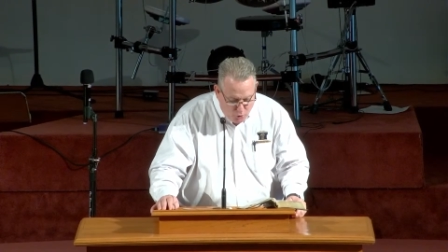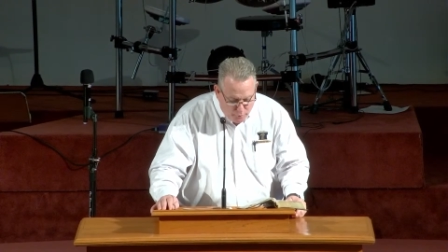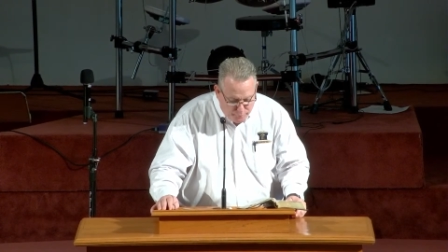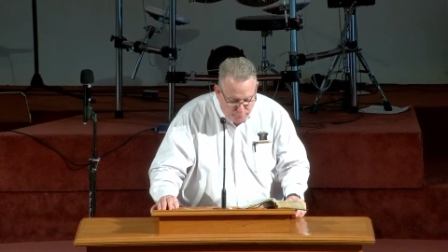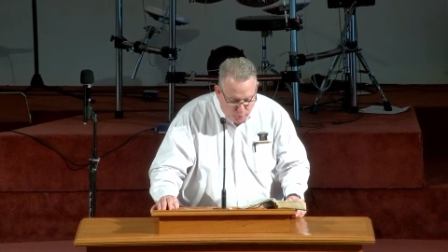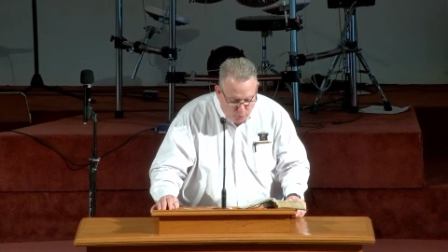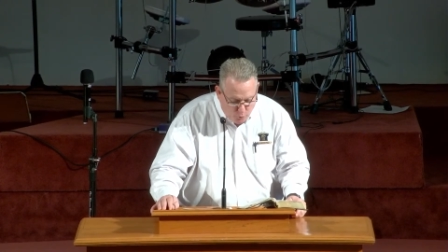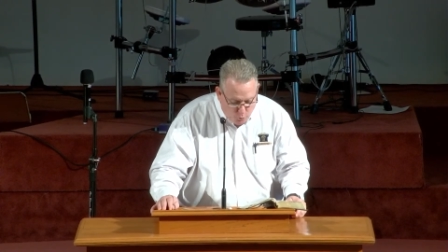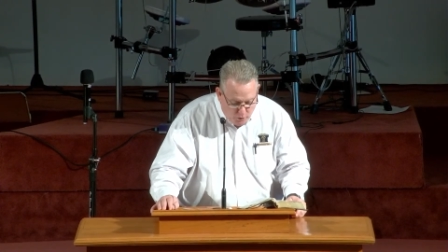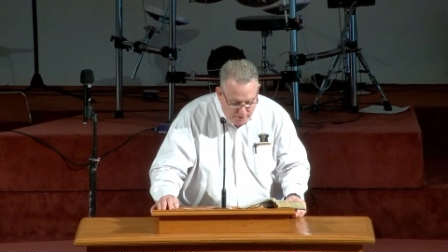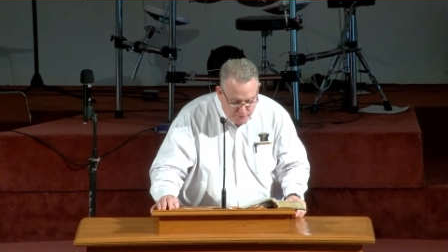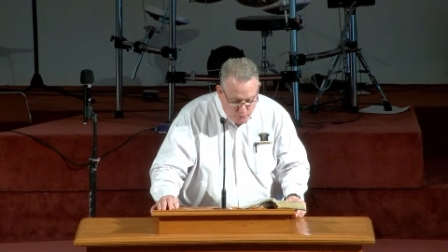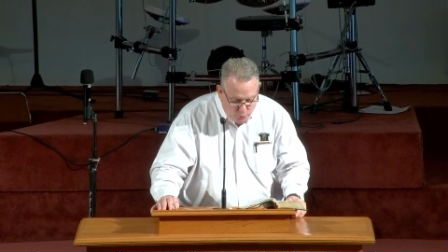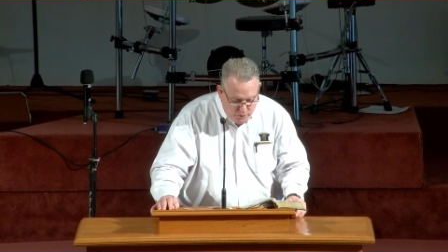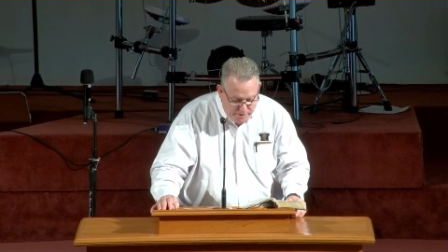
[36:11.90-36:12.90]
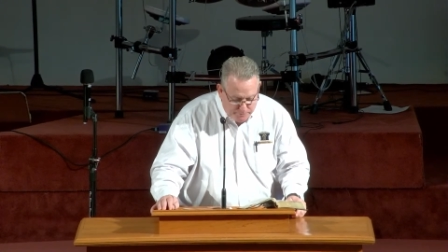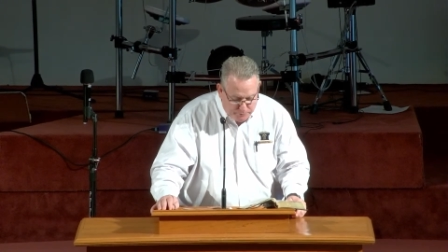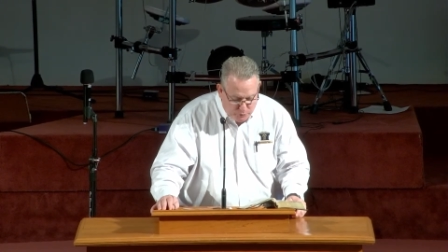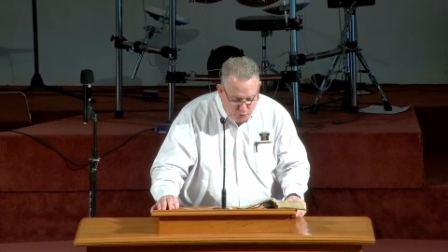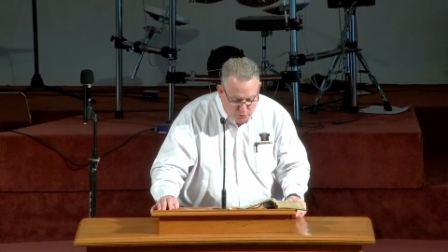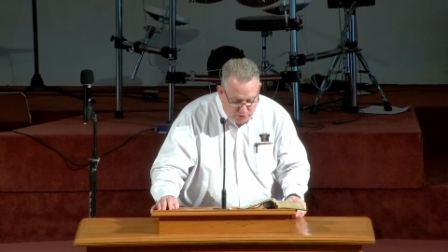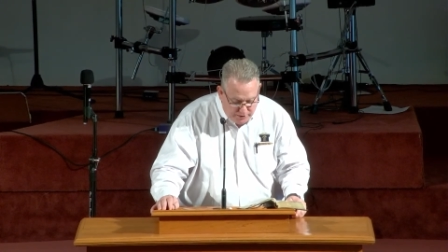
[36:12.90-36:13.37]
For what we
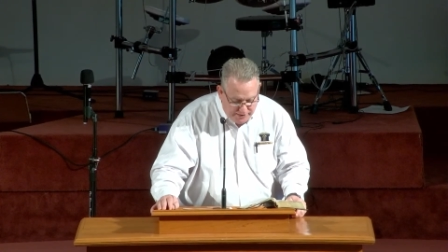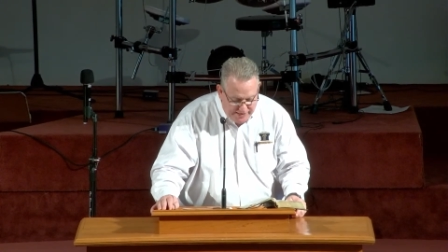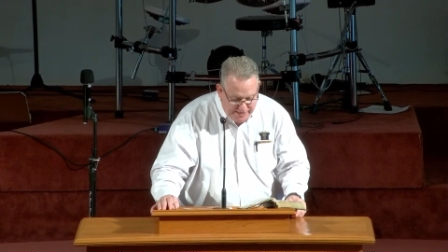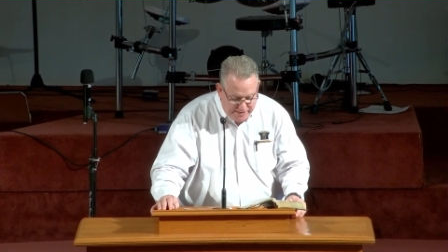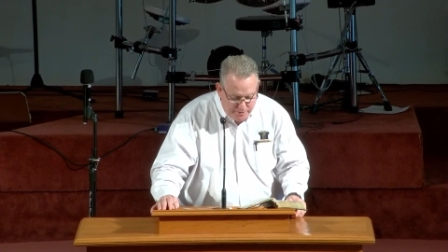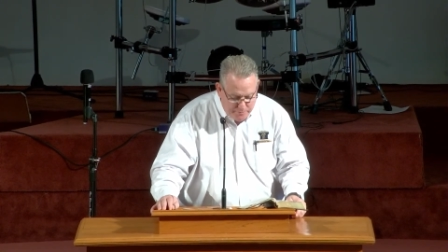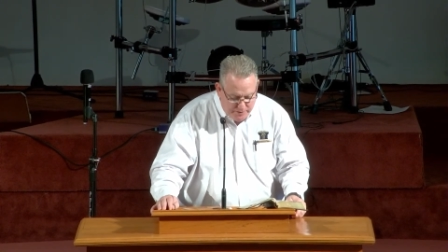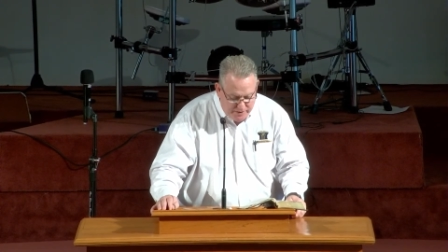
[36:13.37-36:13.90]
proclaim